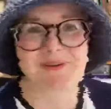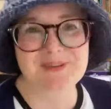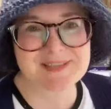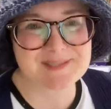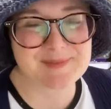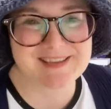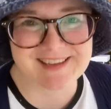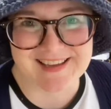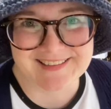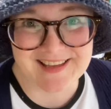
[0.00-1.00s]
it's me
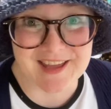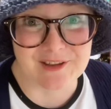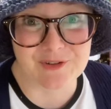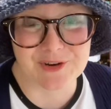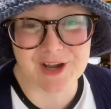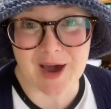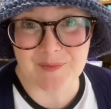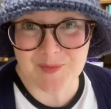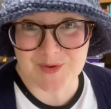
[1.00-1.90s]
again, and I've got a couple